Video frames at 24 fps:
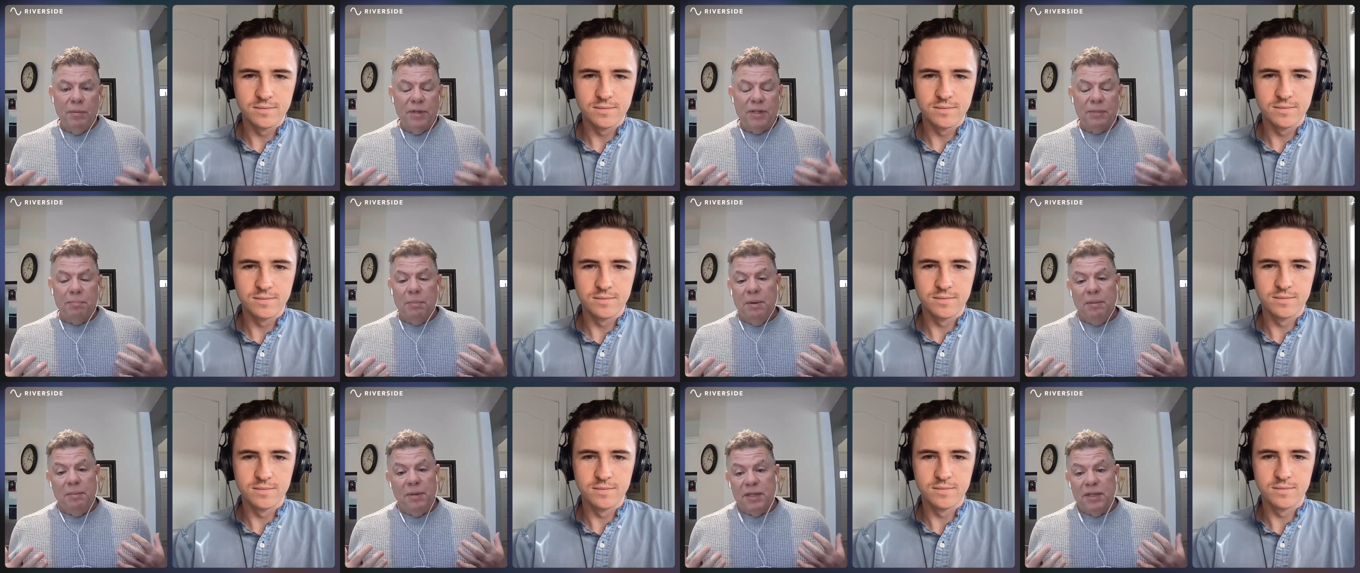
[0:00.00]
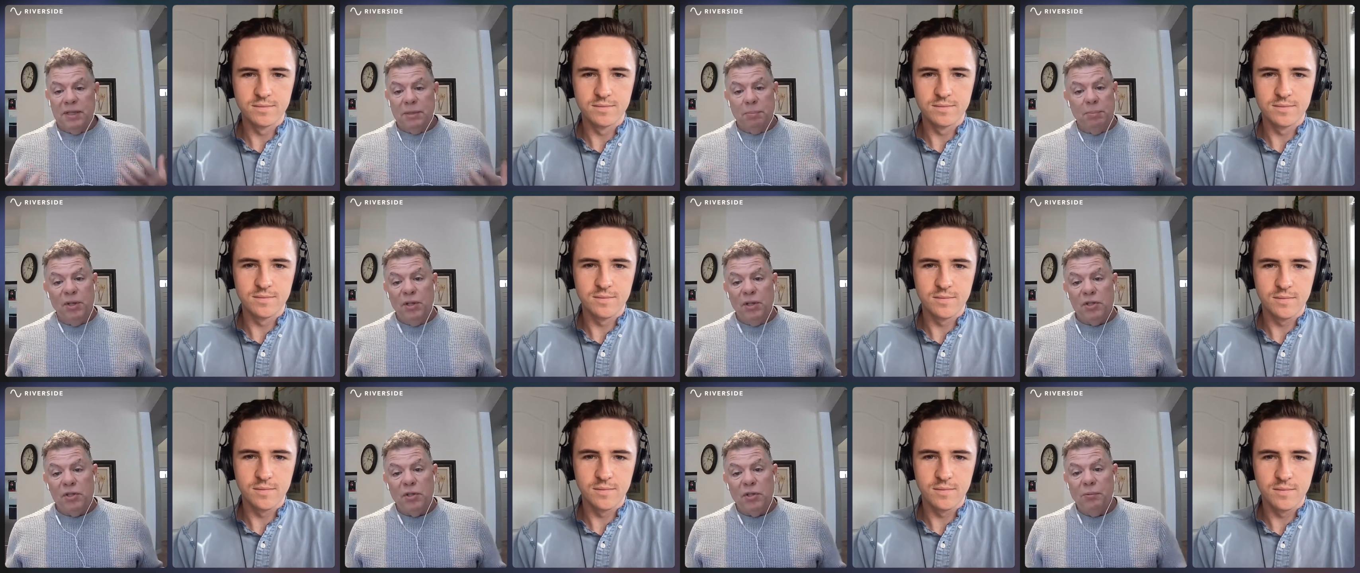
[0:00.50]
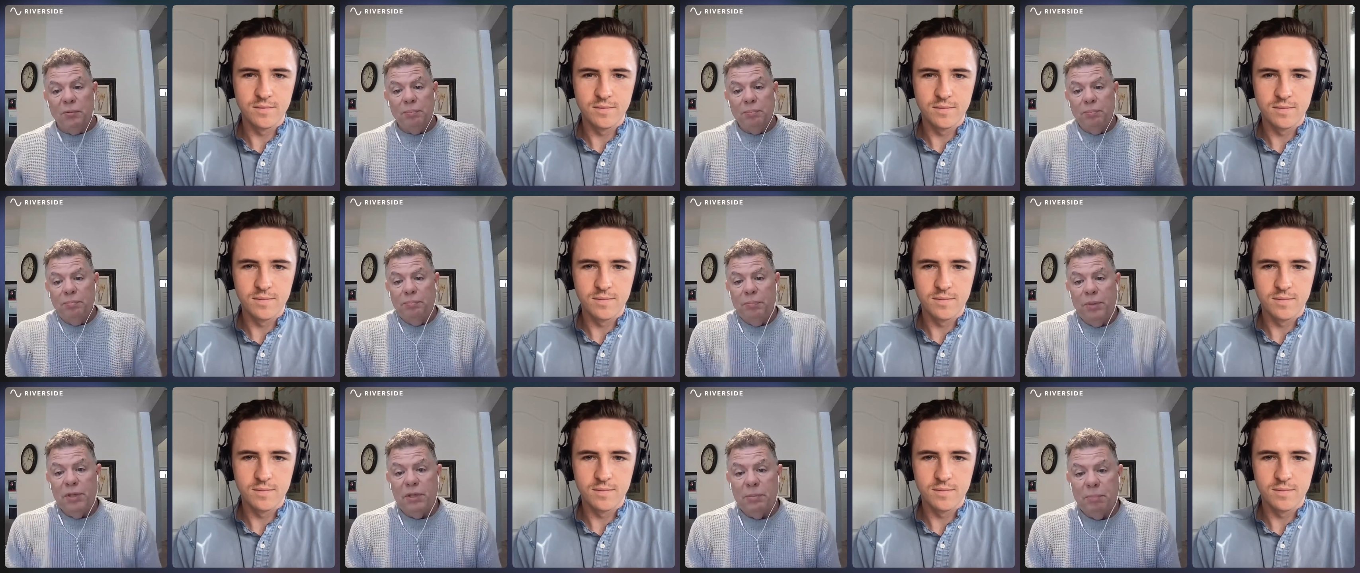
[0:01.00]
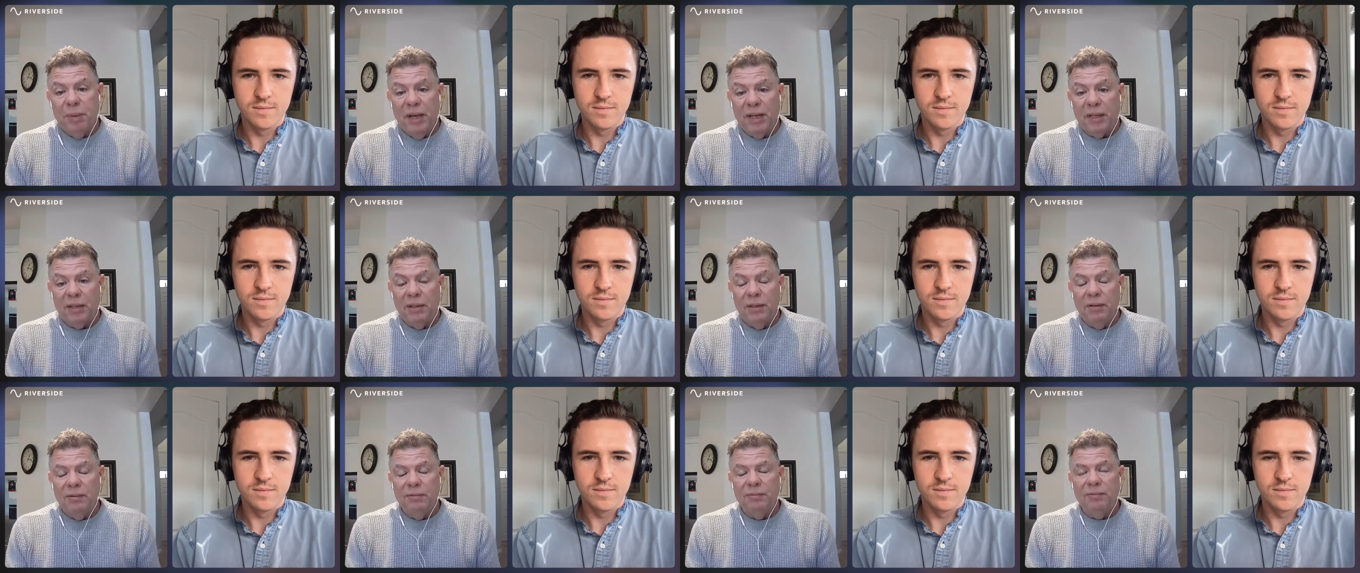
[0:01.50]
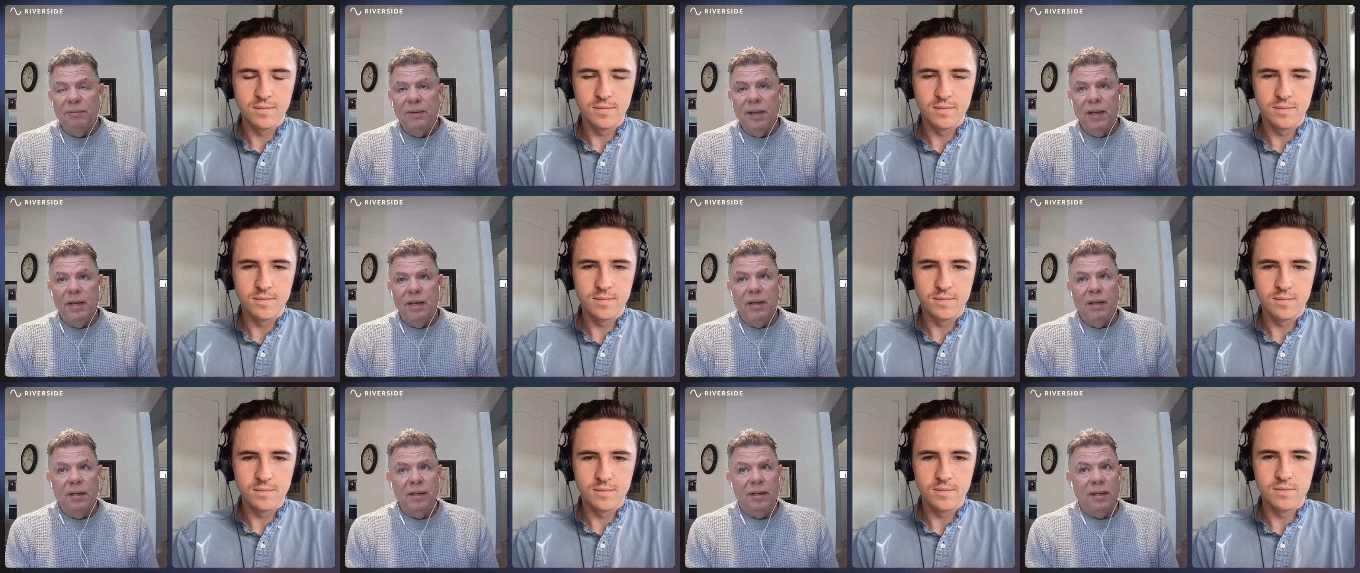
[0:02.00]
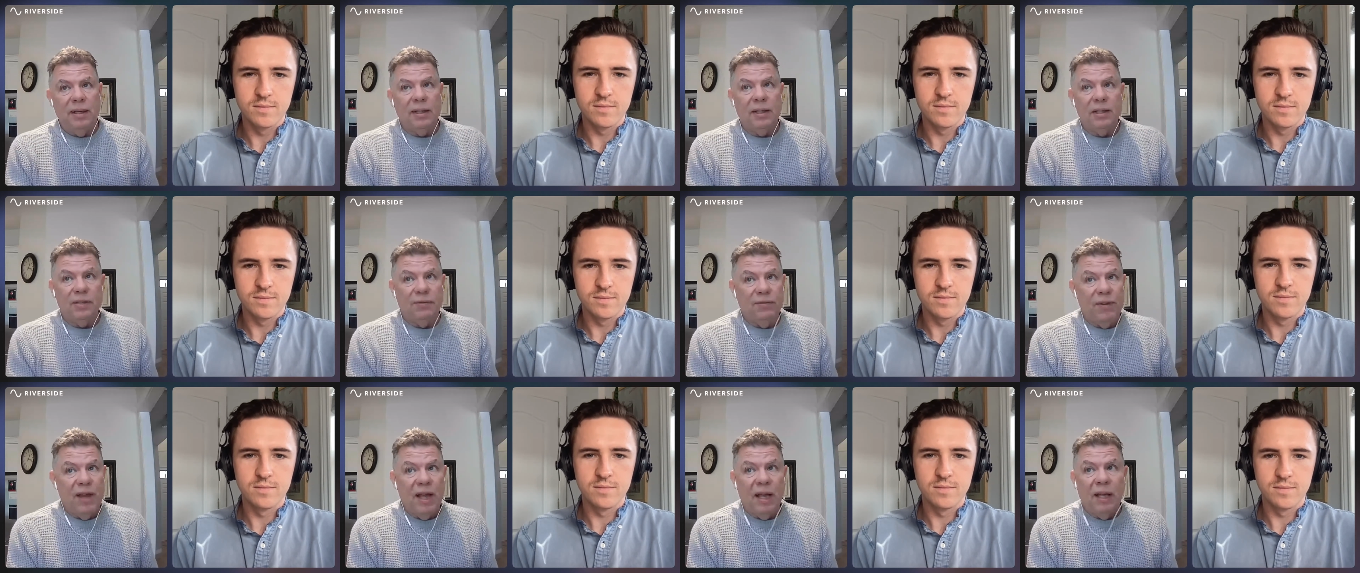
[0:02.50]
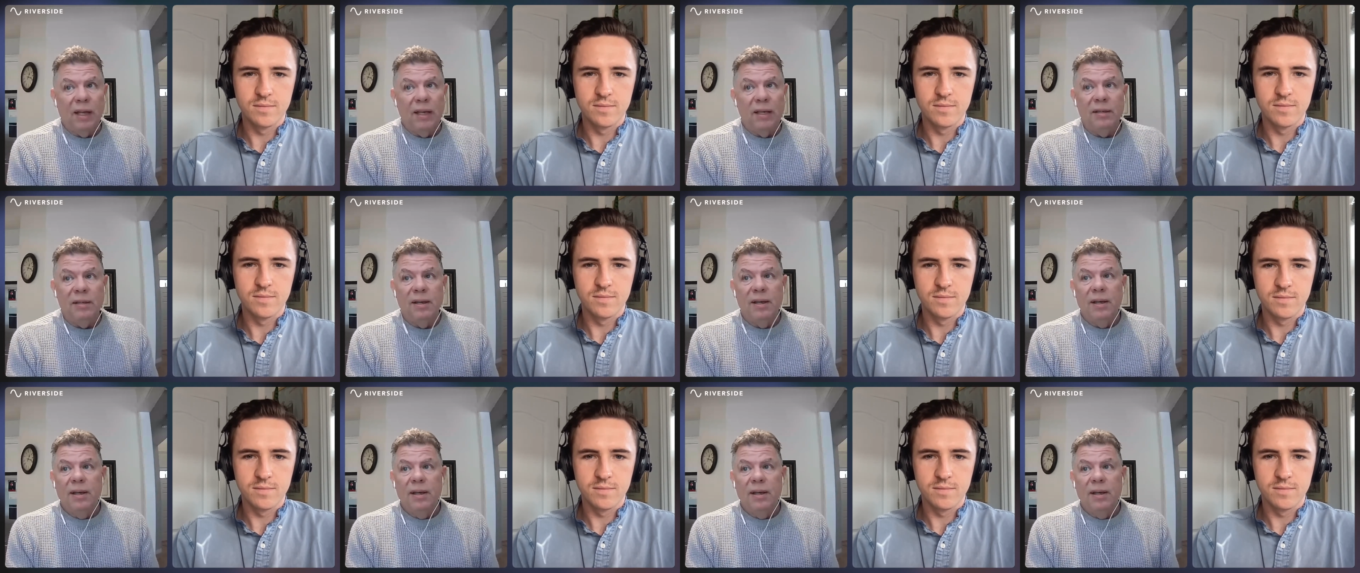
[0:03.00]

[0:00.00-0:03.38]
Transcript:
Speaker 1: a, maybe a spiritual perspective and i think that's valid